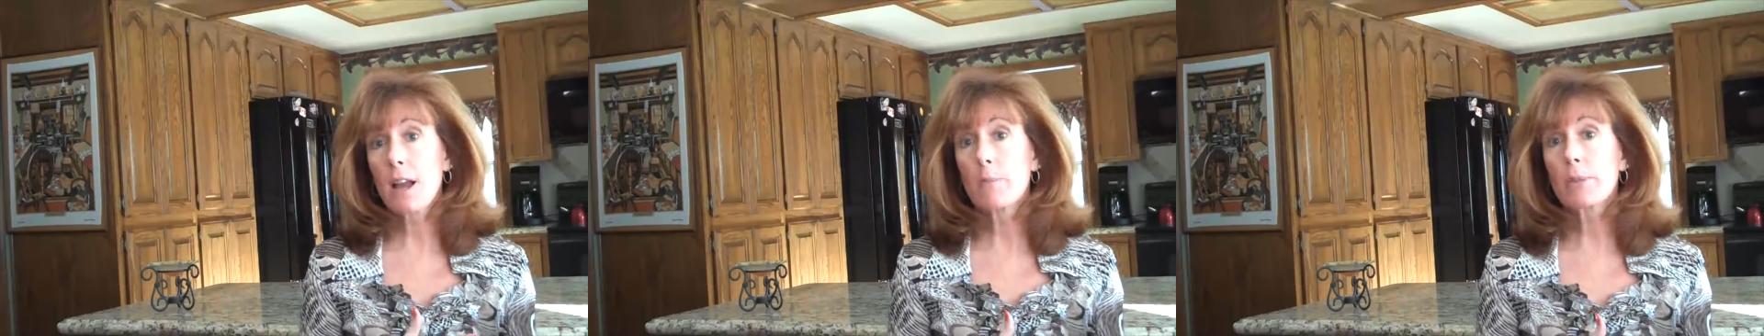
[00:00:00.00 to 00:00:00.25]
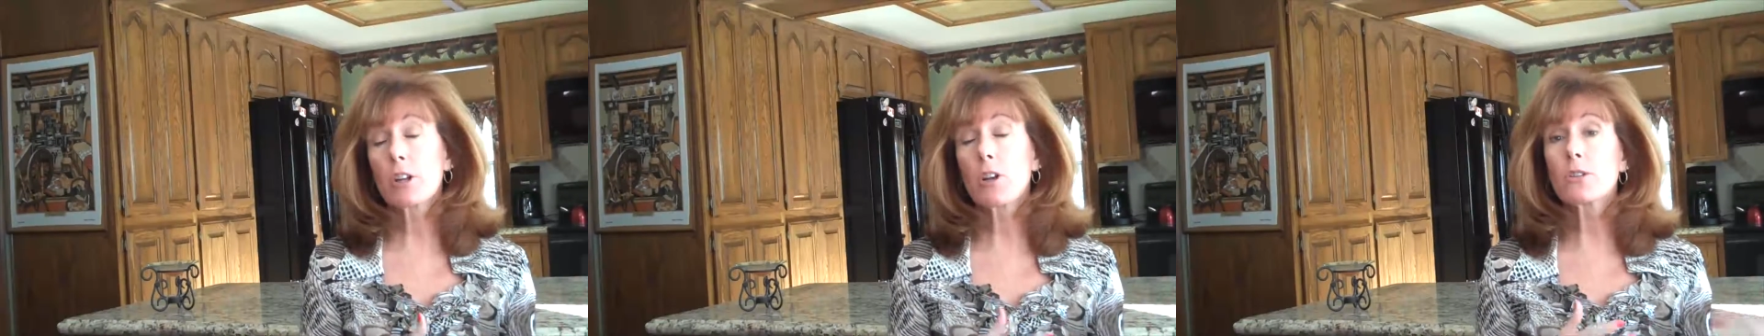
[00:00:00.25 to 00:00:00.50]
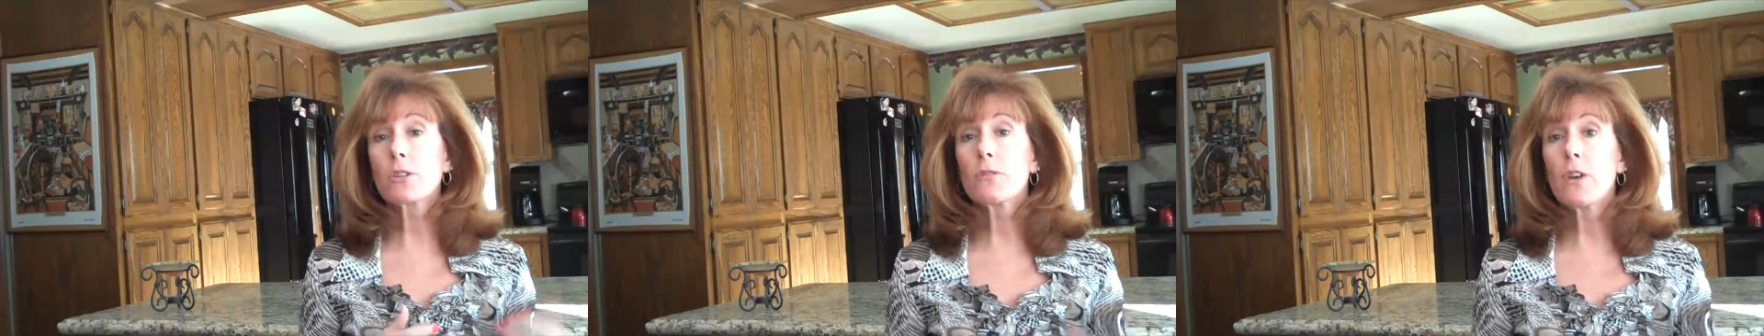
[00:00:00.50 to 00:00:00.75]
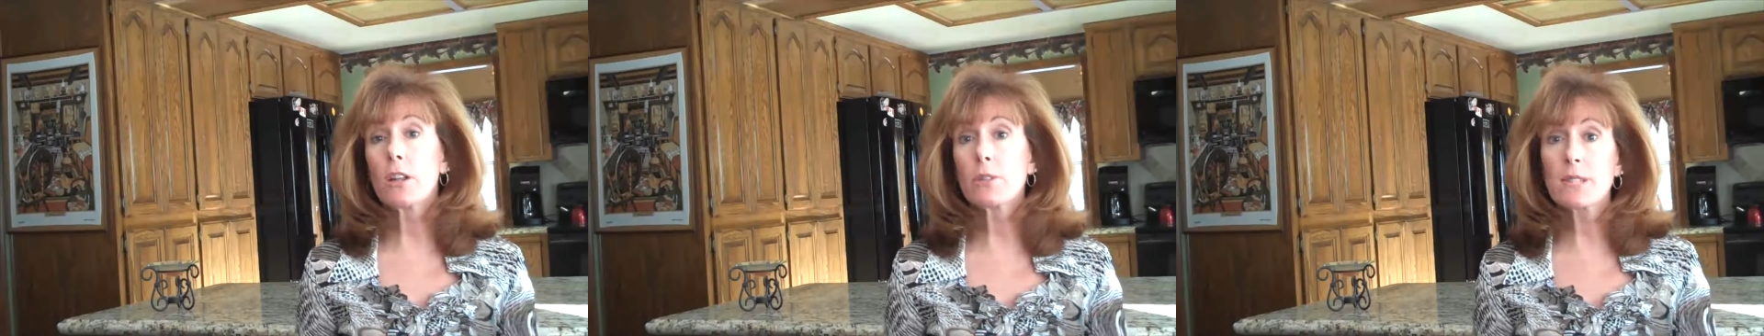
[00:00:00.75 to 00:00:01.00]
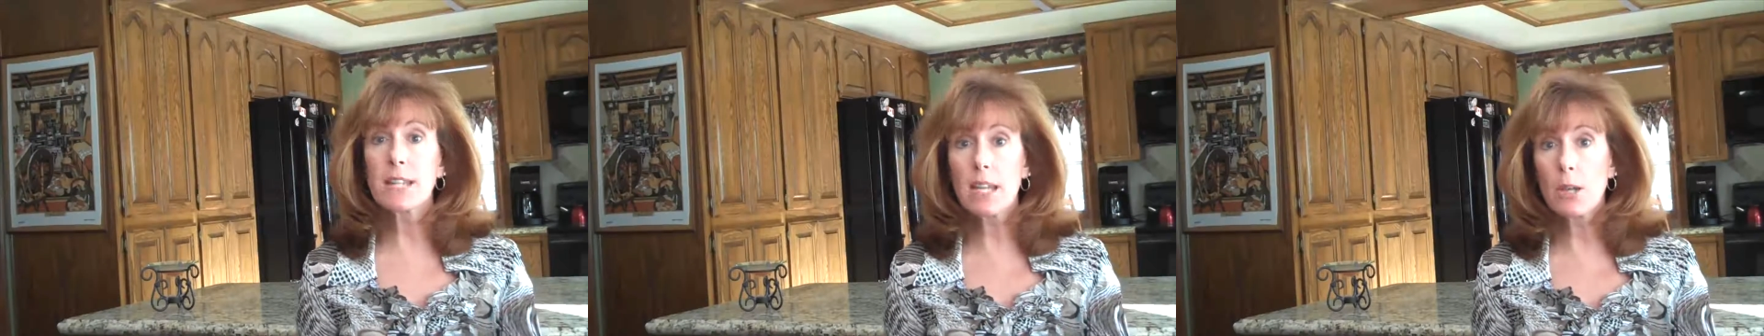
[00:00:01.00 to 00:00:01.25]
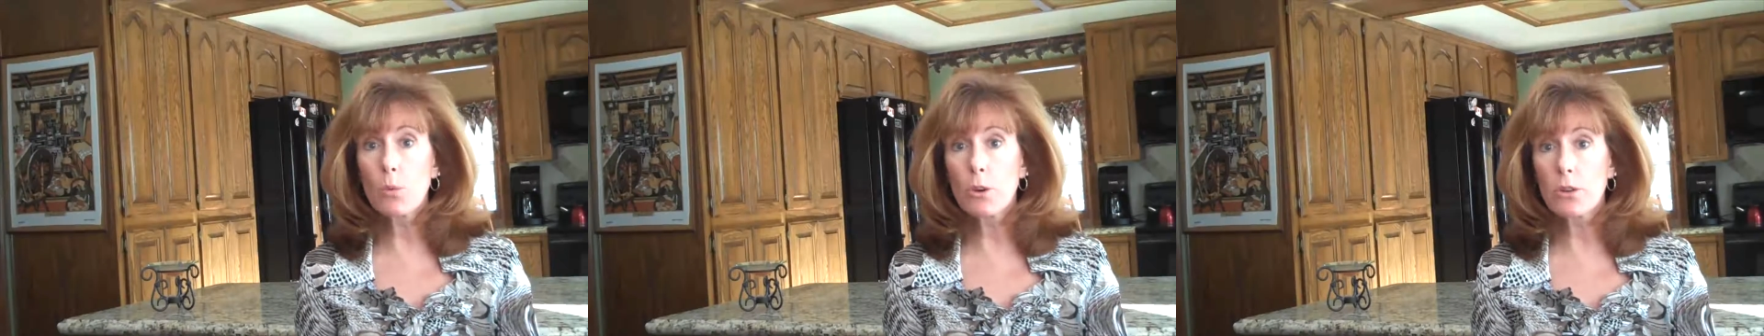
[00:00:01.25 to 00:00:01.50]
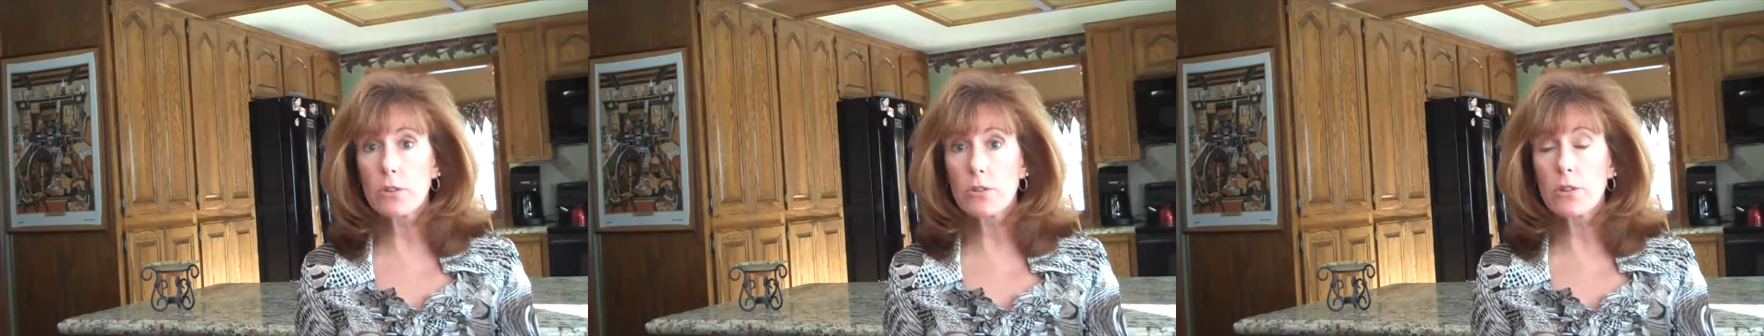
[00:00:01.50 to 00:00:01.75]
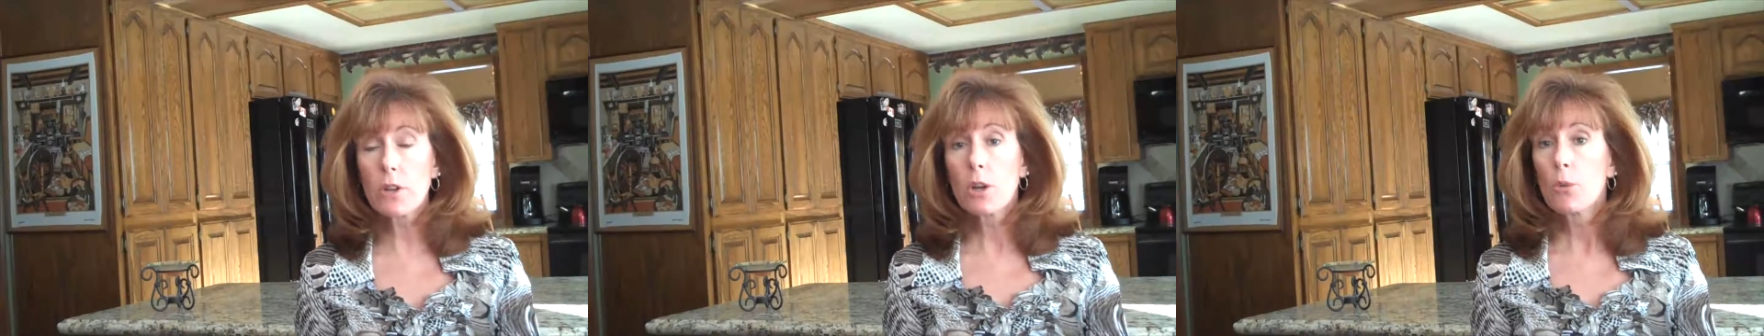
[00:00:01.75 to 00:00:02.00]
but it also follows
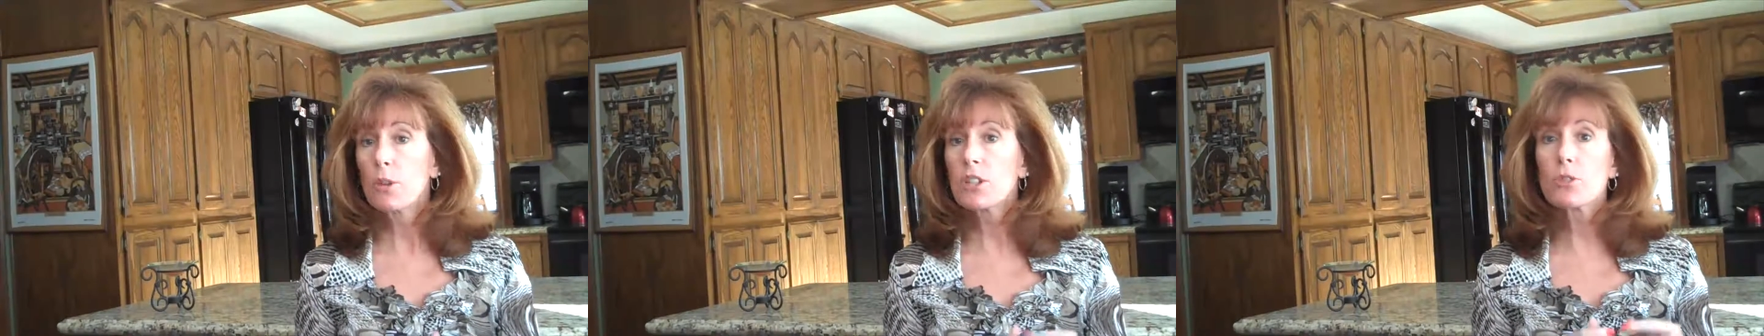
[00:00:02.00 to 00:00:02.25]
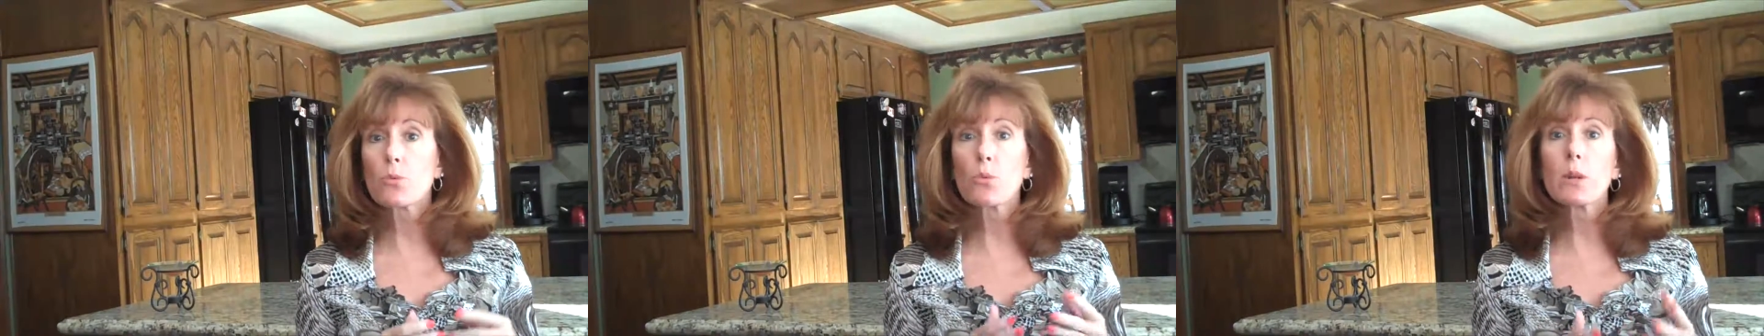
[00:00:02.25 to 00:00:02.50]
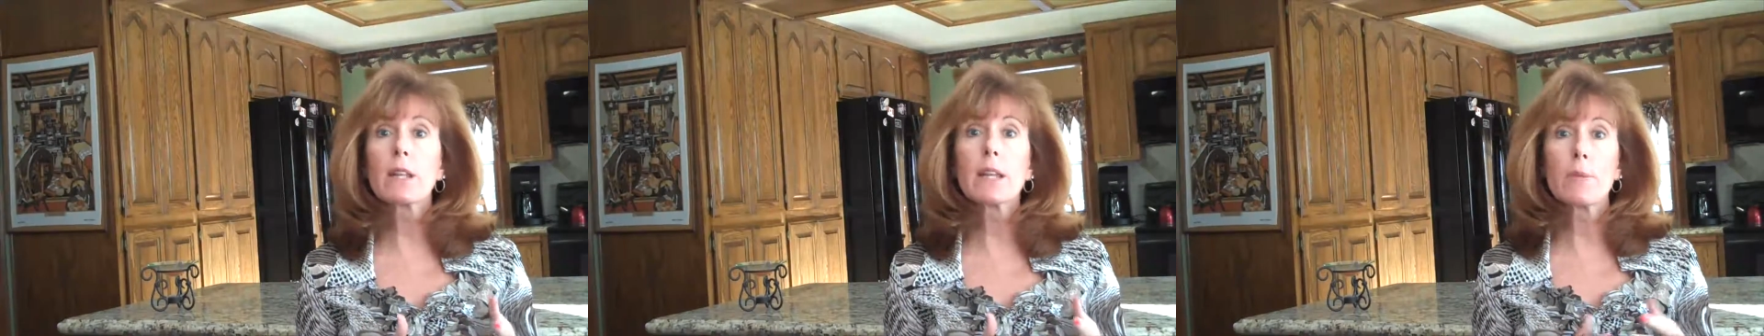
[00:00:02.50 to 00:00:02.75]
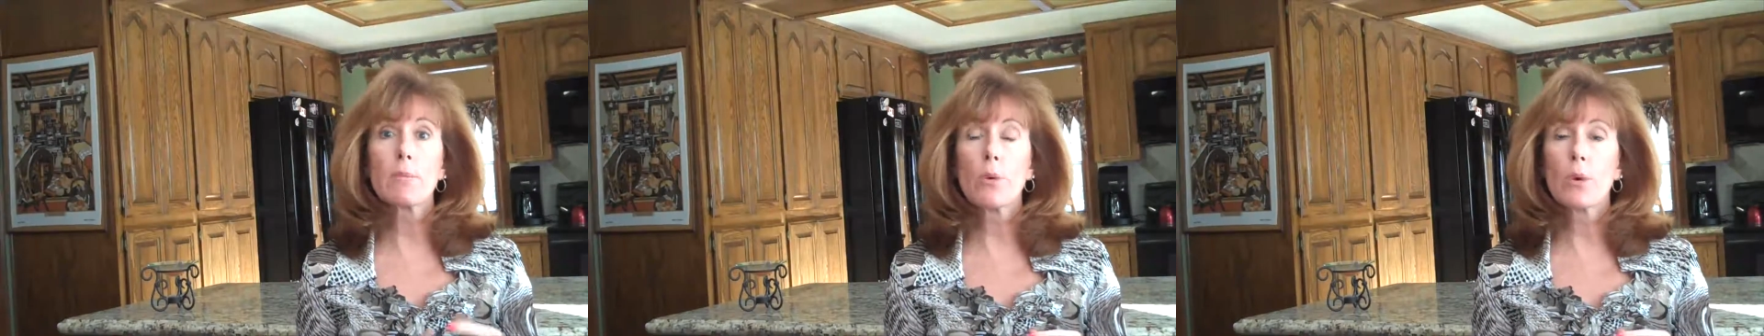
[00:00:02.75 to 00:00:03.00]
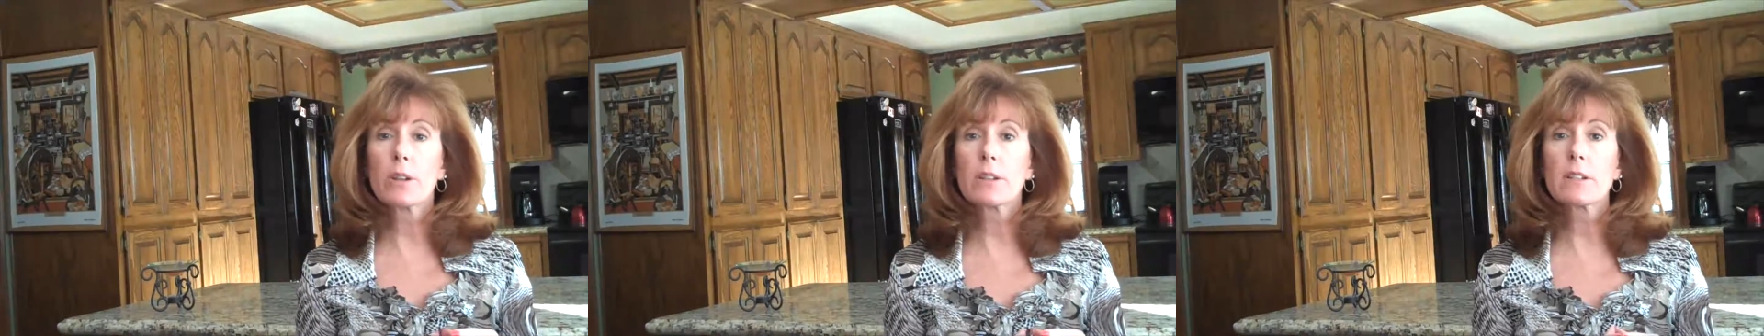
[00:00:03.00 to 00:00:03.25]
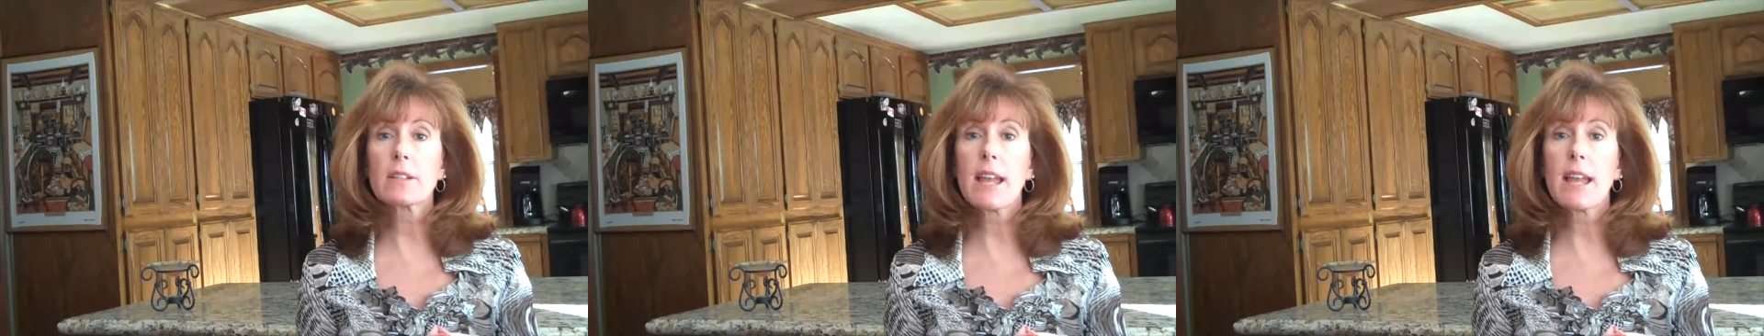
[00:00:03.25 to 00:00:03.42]
keywords, which is really important.